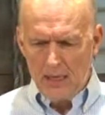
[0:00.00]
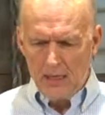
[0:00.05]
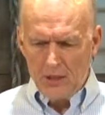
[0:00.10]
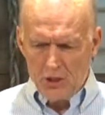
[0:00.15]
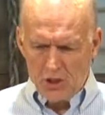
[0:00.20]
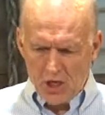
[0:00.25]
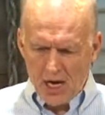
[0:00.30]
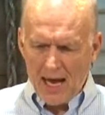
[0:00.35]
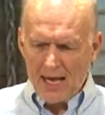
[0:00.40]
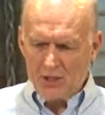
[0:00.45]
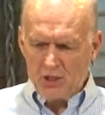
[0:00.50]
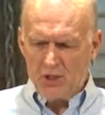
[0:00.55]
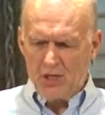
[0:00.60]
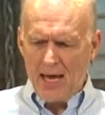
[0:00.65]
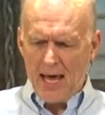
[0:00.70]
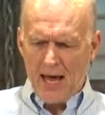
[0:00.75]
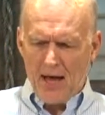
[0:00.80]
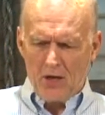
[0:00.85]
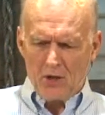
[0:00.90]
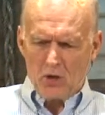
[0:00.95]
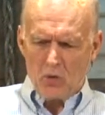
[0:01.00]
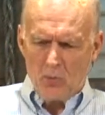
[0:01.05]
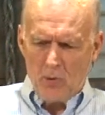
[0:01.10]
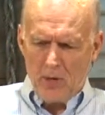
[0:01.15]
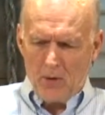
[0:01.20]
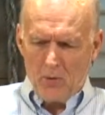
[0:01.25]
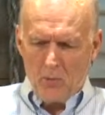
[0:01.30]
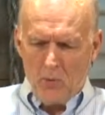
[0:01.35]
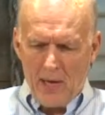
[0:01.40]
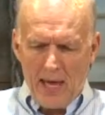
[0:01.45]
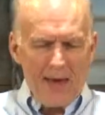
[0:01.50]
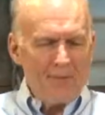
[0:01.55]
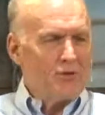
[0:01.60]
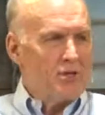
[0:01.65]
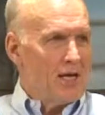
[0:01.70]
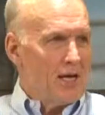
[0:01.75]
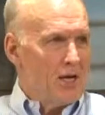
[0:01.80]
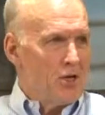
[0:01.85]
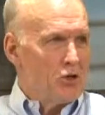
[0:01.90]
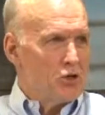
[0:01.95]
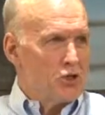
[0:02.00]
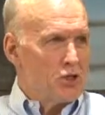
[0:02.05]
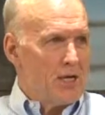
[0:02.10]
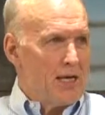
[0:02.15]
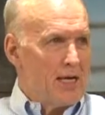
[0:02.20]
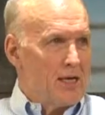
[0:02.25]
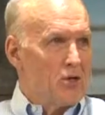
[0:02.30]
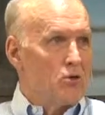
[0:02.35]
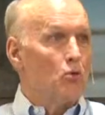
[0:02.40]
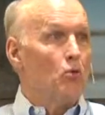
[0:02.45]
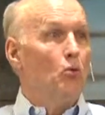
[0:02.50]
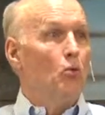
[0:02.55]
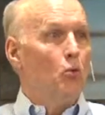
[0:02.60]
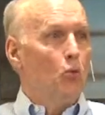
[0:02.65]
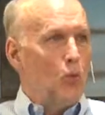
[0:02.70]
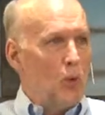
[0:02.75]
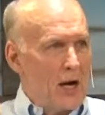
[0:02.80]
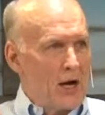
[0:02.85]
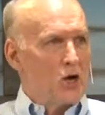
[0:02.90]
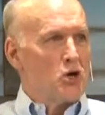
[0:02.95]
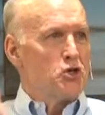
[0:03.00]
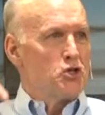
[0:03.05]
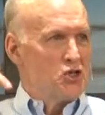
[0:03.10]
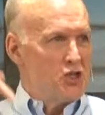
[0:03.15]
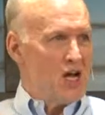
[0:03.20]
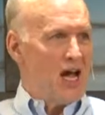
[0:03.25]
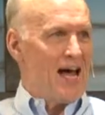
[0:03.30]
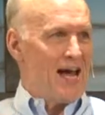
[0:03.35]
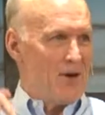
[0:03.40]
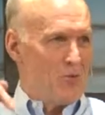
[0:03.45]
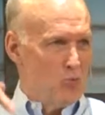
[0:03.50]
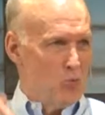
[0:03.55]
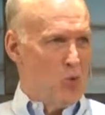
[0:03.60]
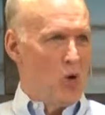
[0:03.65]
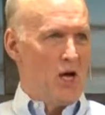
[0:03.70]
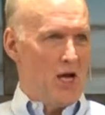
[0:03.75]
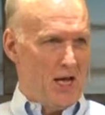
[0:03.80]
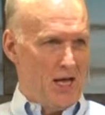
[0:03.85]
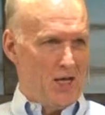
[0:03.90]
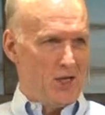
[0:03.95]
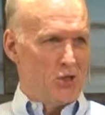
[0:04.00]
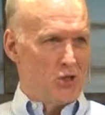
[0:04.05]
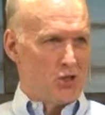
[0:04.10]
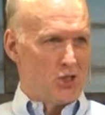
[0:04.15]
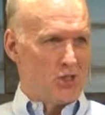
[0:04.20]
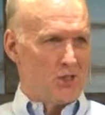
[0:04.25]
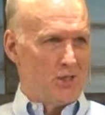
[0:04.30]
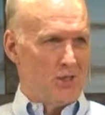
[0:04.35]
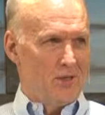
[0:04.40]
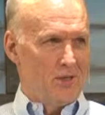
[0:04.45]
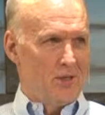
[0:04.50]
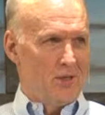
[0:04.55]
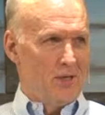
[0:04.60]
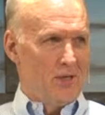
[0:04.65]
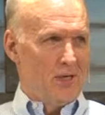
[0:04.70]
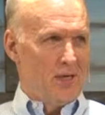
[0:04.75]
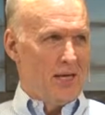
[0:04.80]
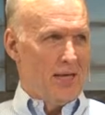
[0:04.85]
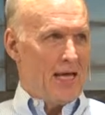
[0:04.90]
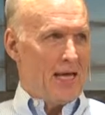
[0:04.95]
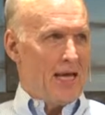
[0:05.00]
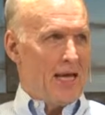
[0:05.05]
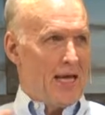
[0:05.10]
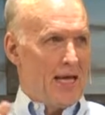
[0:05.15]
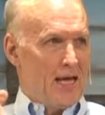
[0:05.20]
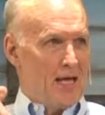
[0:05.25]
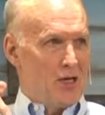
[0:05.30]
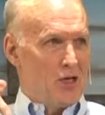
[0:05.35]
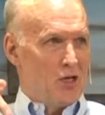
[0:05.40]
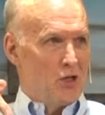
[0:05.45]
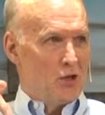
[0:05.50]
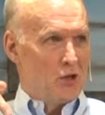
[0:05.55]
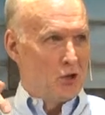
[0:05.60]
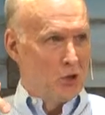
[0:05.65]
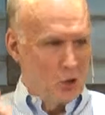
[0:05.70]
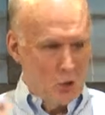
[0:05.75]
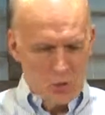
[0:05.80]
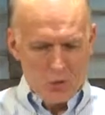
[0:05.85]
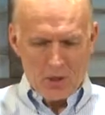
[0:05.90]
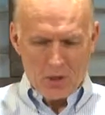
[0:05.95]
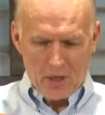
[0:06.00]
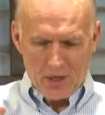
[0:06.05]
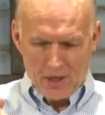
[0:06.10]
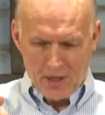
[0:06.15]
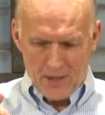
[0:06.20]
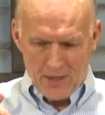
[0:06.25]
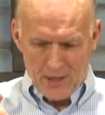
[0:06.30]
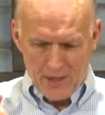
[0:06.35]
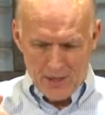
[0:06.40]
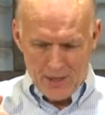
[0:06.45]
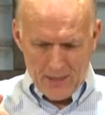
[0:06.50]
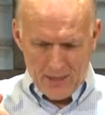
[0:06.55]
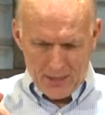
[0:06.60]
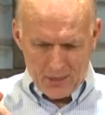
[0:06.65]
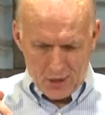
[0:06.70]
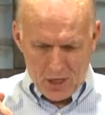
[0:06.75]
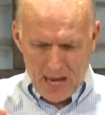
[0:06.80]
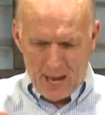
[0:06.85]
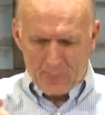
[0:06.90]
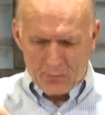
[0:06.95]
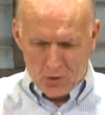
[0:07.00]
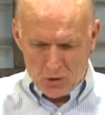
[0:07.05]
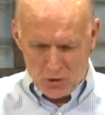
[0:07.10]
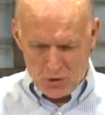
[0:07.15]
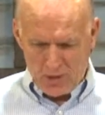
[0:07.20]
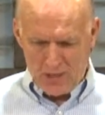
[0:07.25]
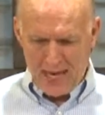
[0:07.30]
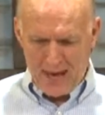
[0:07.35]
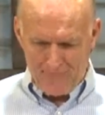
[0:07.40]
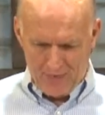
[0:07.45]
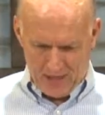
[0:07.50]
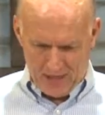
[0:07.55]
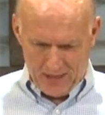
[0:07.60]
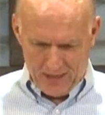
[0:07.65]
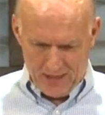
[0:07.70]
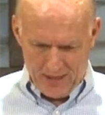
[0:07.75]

John's doubts, we have to understand where John was in Luke chapter 7.